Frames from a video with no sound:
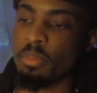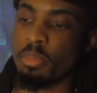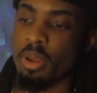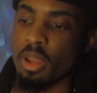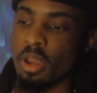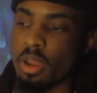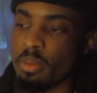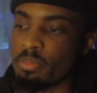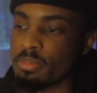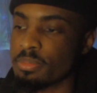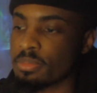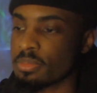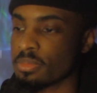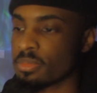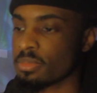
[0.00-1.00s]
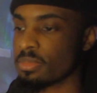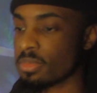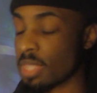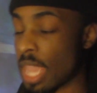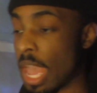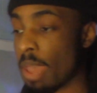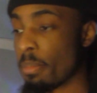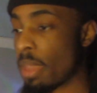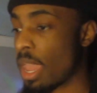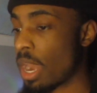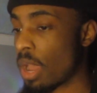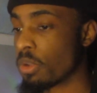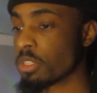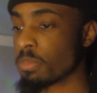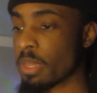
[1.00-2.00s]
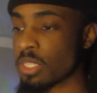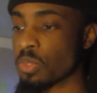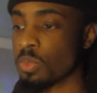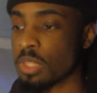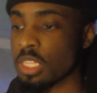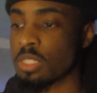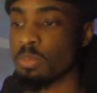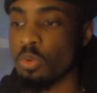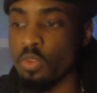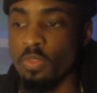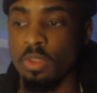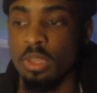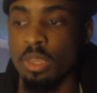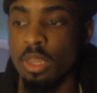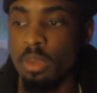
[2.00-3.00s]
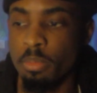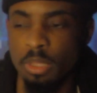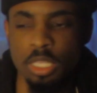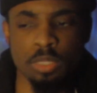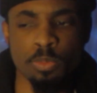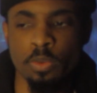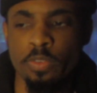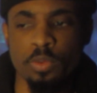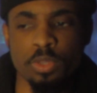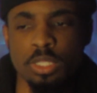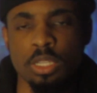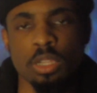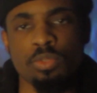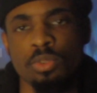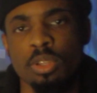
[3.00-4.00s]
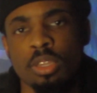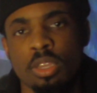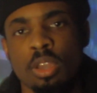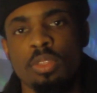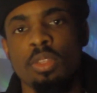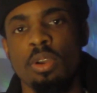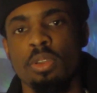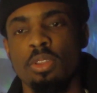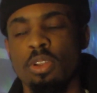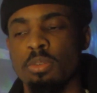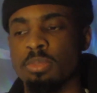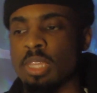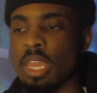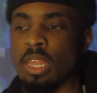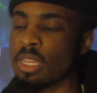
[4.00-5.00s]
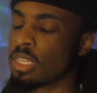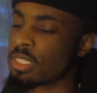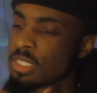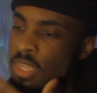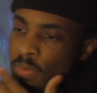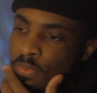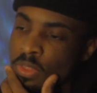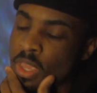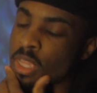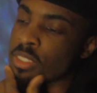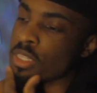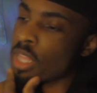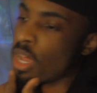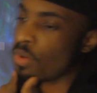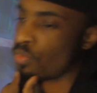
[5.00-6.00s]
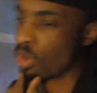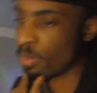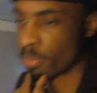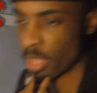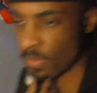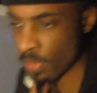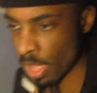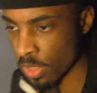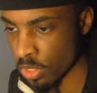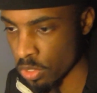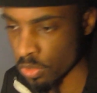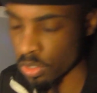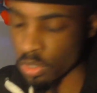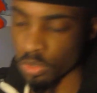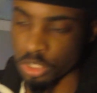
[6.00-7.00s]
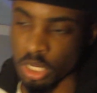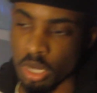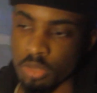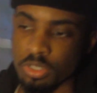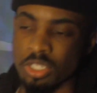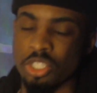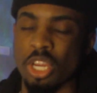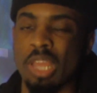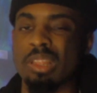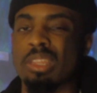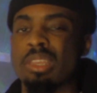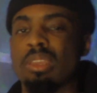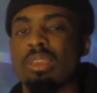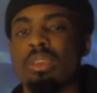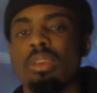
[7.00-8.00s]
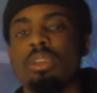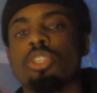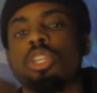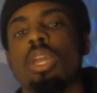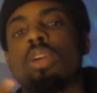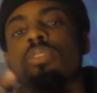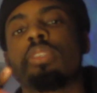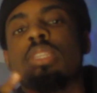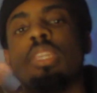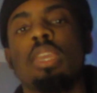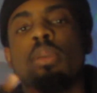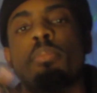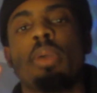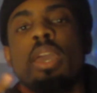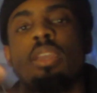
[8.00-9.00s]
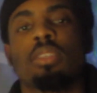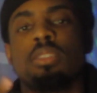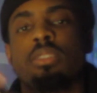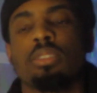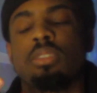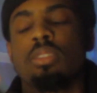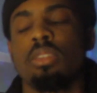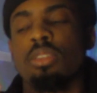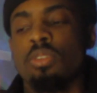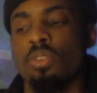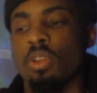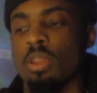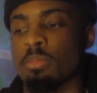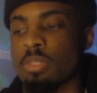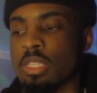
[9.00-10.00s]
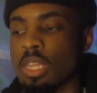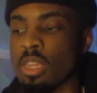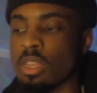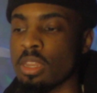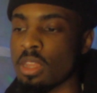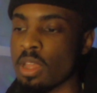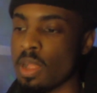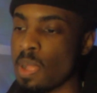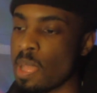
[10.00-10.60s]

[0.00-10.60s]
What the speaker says: But, yeah, man, I was messing with this movie. But this movie was still really good, though. You know what I'm saying? This definitely has a lot of replay value. You know, shout out to Jet Li. Shout out to DMX. You know what I'm saying?